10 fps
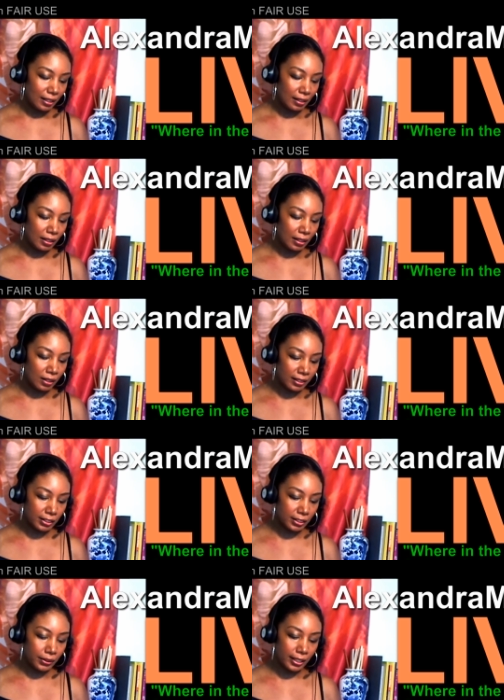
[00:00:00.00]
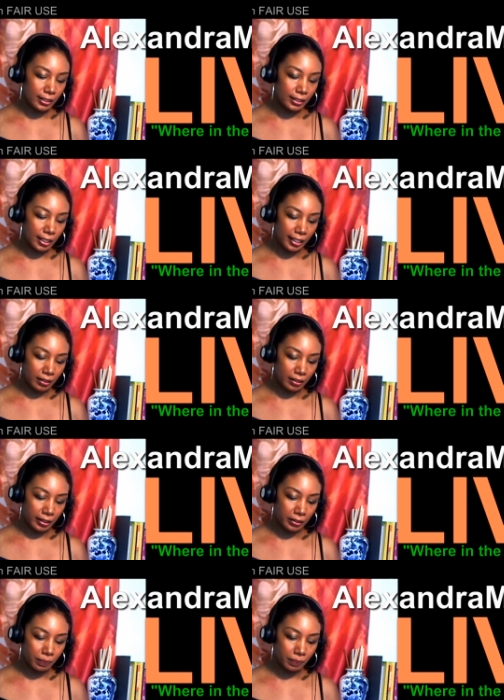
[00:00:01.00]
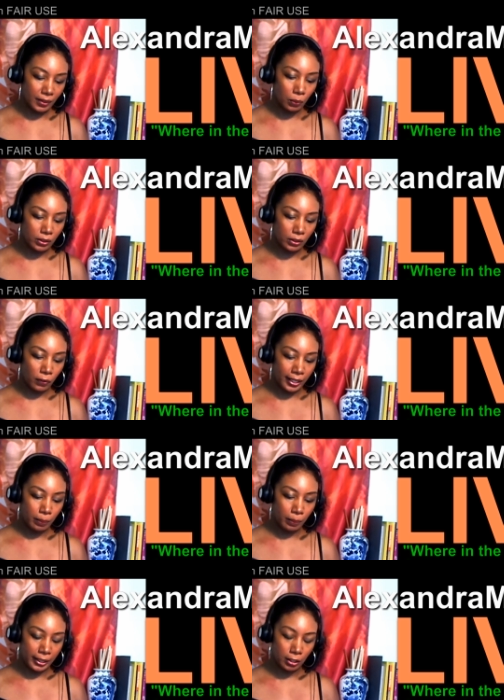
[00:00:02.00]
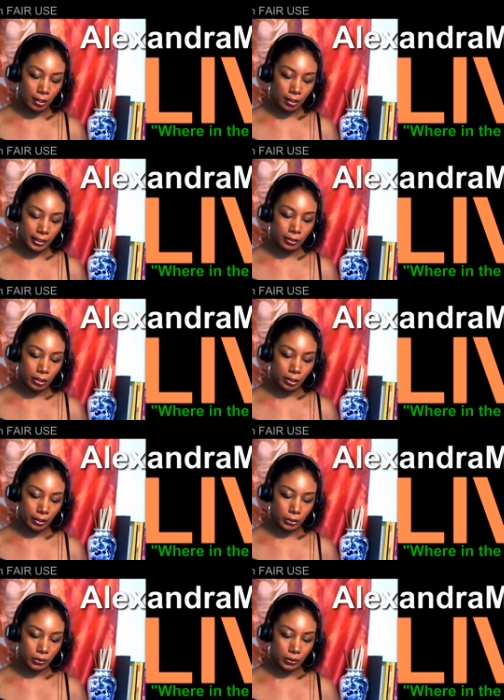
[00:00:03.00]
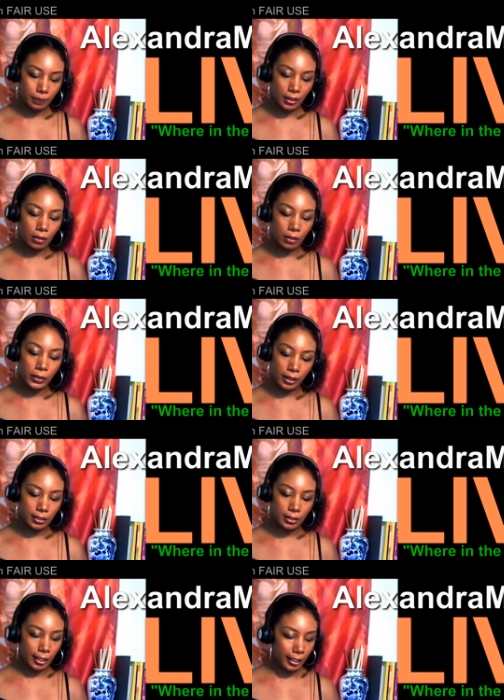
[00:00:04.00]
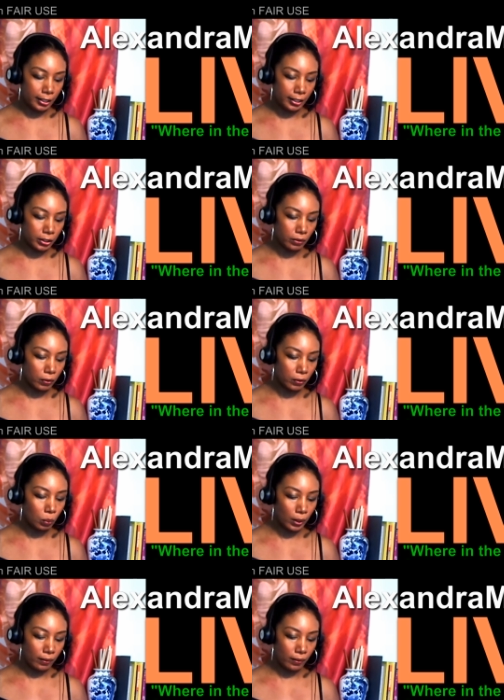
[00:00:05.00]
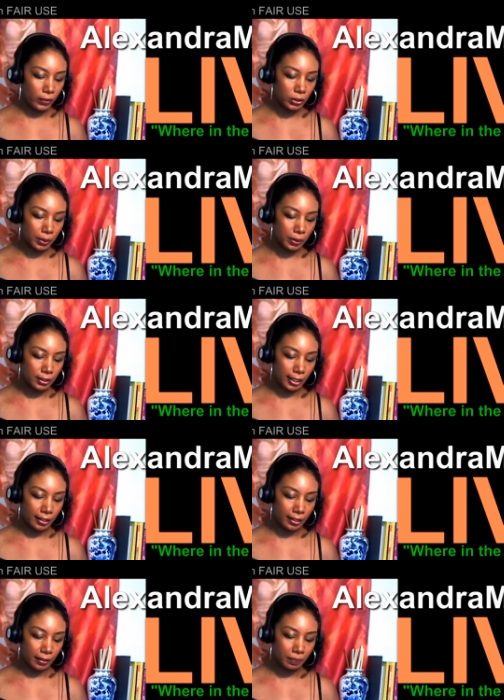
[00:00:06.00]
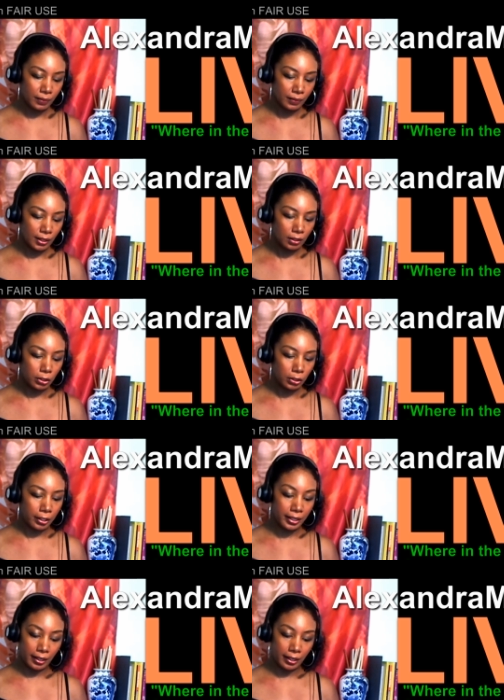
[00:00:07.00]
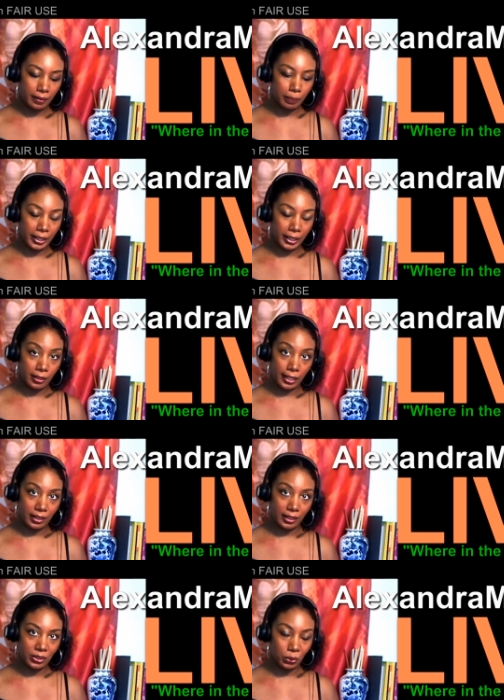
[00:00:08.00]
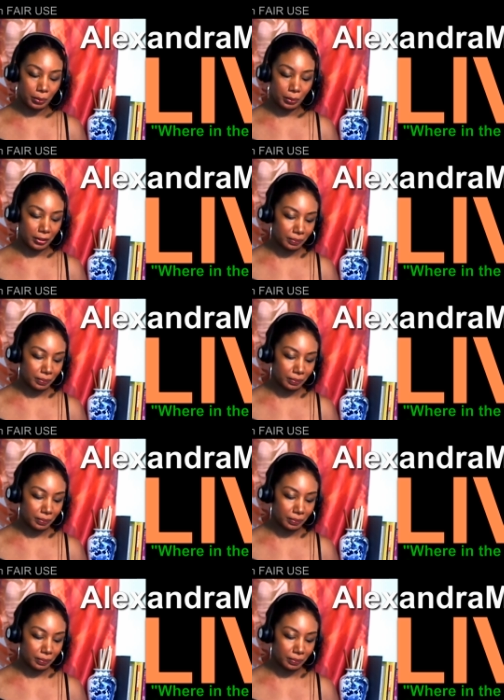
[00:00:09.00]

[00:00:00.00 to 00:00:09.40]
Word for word: The lawsuit against Anglin was filed by Tanya Gersh, a real estate agent from Whitefish, Montana, targeted by the Daily Stormer.